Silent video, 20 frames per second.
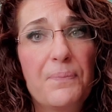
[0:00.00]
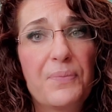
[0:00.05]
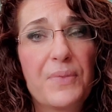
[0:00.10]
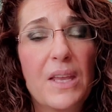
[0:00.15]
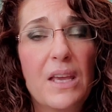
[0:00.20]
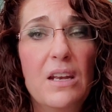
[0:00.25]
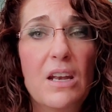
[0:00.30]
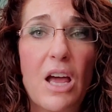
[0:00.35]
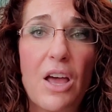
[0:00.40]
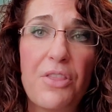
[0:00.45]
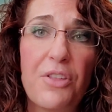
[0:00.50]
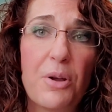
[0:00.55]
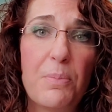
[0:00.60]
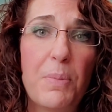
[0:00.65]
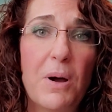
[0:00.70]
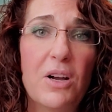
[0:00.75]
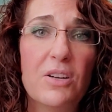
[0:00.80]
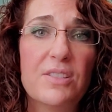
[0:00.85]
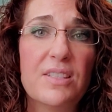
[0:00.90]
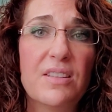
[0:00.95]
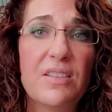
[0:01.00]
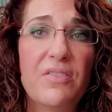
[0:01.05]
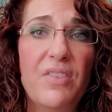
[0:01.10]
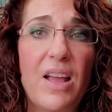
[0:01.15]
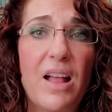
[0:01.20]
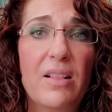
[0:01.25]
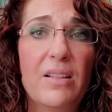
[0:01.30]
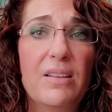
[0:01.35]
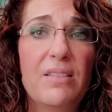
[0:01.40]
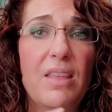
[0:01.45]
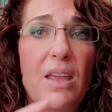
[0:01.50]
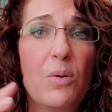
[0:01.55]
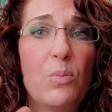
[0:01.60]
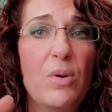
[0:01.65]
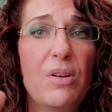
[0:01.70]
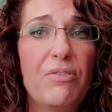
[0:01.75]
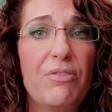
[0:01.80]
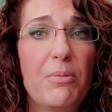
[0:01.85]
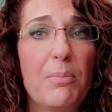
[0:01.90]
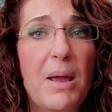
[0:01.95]
in other parts of the valley, they
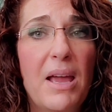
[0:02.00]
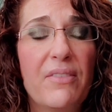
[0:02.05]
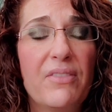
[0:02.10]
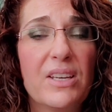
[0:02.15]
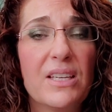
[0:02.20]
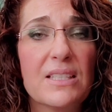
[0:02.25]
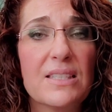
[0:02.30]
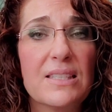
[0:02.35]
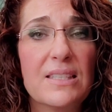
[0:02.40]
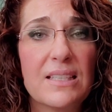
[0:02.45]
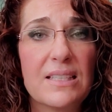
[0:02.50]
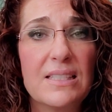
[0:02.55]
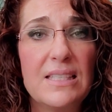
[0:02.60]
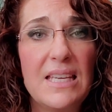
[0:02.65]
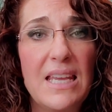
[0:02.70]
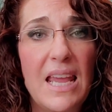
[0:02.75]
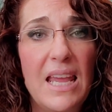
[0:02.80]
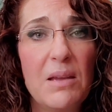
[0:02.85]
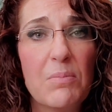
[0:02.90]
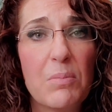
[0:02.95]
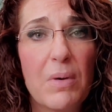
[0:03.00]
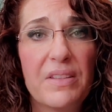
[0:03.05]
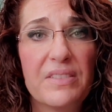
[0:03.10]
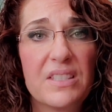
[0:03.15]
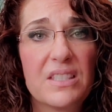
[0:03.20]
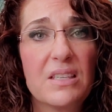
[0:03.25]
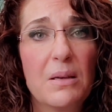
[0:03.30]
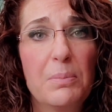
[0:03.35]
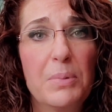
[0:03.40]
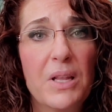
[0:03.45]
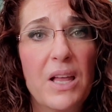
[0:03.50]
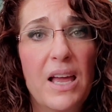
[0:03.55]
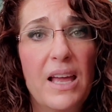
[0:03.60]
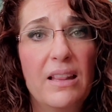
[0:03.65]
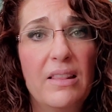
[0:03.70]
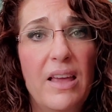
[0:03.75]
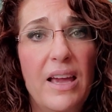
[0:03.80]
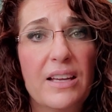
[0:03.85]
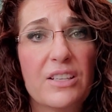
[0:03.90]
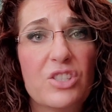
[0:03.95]
went from having a 68-month supply
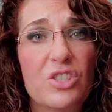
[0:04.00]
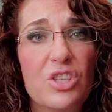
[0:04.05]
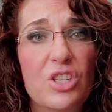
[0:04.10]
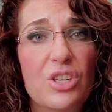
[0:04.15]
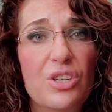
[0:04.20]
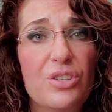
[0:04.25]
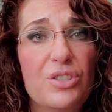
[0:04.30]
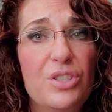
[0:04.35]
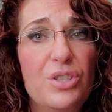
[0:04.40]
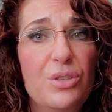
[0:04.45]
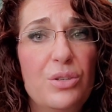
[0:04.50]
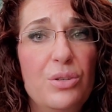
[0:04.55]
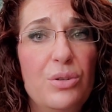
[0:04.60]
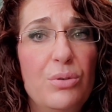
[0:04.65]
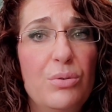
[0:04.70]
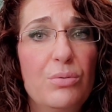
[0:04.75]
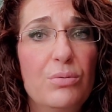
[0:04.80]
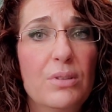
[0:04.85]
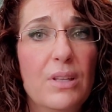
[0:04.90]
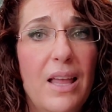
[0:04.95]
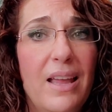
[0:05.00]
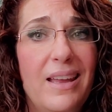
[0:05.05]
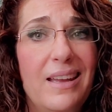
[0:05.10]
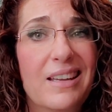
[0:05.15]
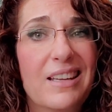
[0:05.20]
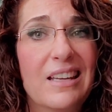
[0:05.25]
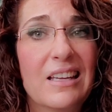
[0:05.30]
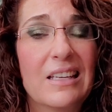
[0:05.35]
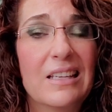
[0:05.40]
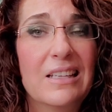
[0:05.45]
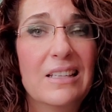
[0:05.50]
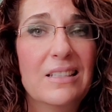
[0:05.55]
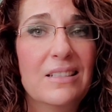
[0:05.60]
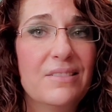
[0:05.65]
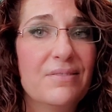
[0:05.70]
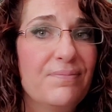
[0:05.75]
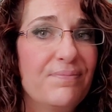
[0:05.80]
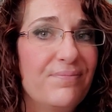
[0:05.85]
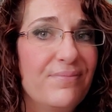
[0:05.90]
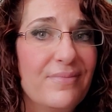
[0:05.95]
last year to like
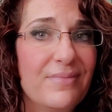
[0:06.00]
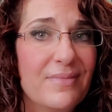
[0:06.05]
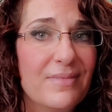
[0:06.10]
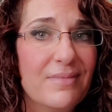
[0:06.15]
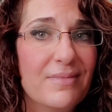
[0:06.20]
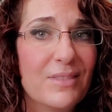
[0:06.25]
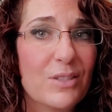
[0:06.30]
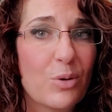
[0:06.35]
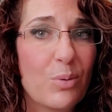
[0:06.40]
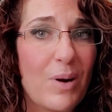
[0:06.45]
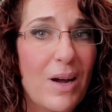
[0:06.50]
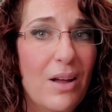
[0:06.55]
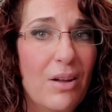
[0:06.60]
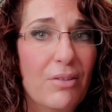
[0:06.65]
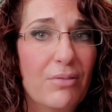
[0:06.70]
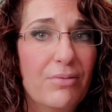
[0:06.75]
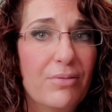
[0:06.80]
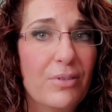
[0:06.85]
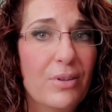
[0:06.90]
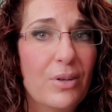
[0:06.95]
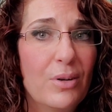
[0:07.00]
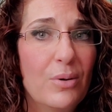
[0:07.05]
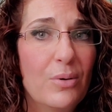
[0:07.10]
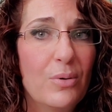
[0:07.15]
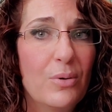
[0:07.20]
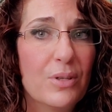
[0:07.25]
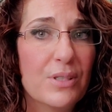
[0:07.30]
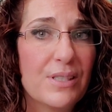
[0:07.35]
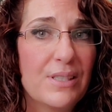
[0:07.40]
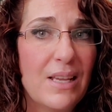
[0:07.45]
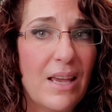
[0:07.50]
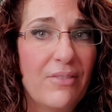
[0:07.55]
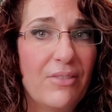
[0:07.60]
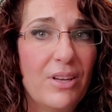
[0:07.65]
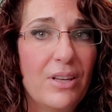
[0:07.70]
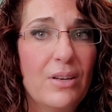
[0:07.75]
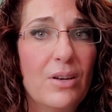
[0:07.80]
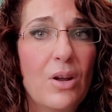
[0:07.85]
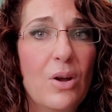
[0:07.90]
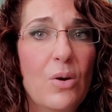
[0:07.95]
12 or
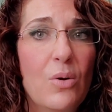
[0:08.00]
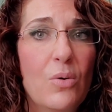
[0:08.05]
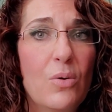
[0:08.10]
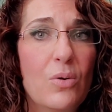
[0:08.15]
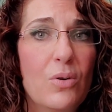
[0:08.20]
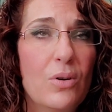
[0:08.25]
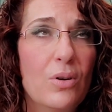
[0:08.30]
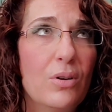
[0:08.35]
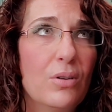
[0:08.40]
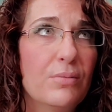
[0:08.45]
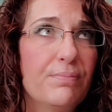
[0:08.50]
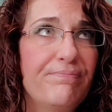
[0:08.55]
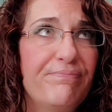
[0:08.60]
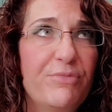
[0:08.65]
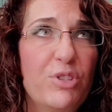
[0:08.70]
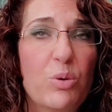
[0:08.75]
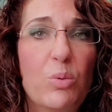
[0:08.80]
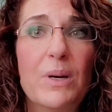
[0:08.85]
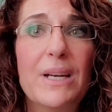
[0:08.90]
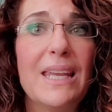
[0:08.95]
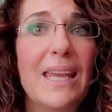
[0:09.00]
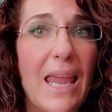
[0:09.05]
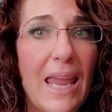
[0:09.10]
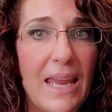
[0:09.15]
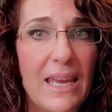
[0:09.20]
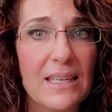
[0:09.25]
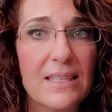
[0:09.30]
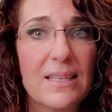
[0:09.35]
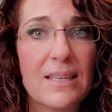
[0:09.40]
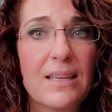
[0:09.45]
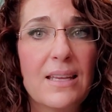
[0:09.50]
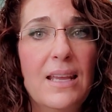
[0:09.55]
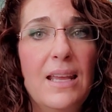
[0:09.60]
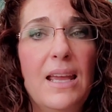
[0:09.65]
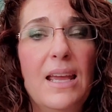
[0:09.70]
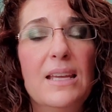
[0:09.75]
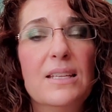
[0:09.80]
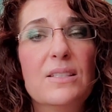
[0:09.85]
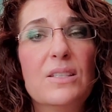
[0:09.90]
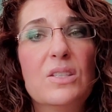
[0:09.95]
7 or 28.
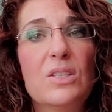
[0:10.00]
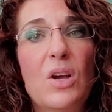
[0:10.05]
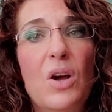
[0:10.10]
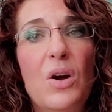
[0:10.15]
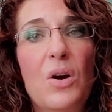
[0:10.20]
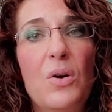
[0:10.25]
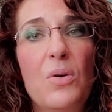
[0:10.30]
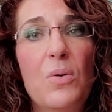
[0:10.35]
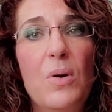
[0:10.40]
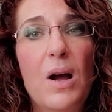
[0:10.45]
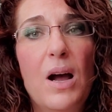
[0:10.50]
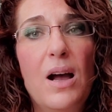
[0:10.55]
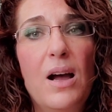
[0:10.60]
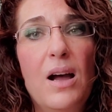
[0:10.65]
And so